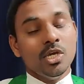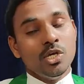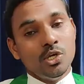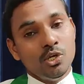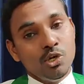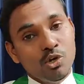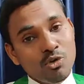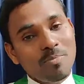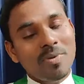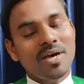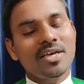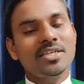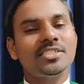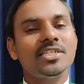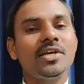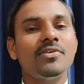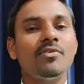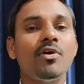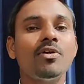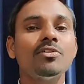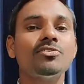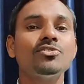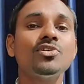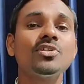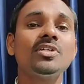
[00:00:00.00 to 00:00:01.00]
You must have
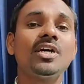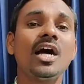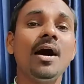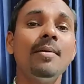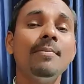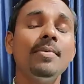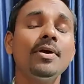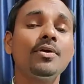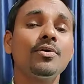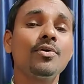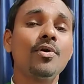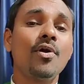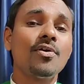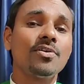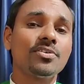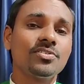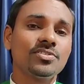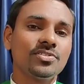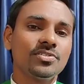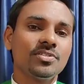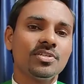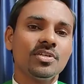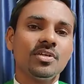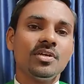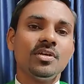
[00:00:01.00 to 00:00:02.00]
also come
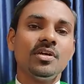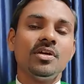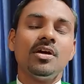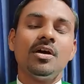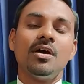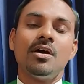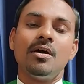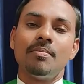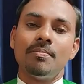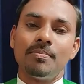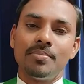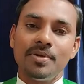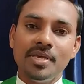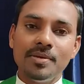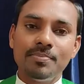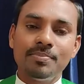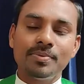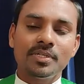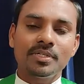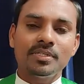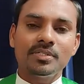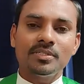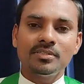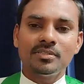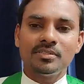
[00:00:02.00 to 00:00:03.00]
across
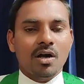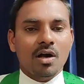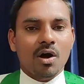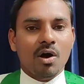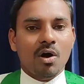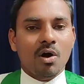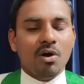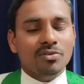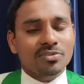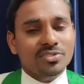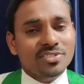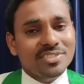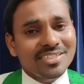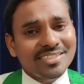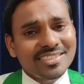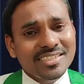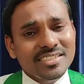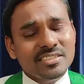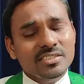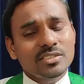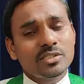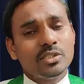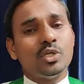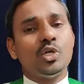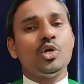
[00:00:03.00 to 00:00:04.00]
people or
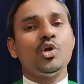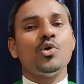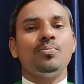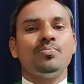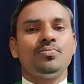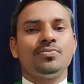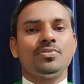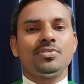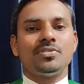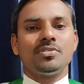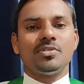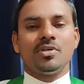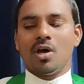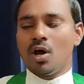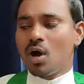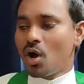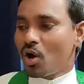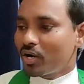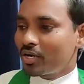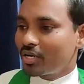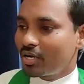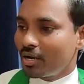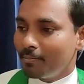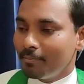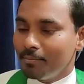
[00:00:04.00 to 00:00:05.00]
certain groups
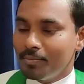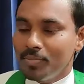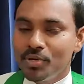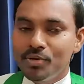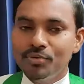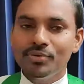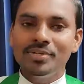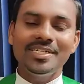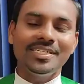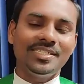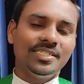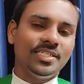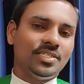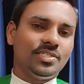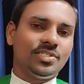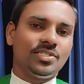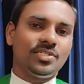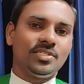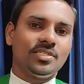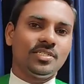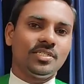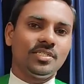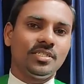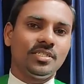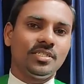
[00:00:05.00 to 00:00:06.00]
or
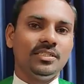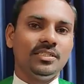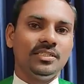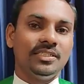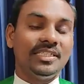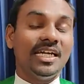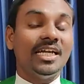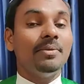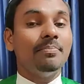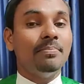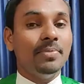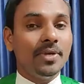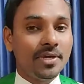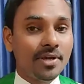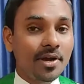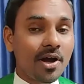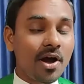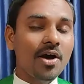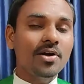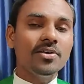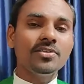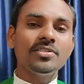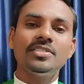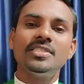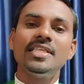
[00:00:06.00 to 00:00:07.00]
communities that
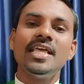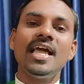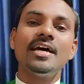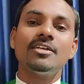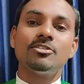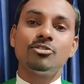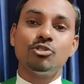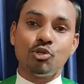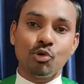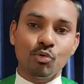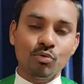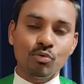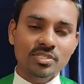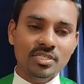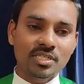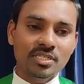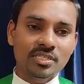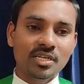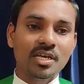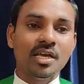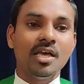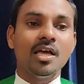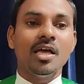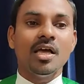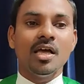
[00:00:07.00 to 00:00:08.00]
because they are
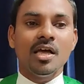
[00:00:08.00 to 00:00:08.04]
chosen,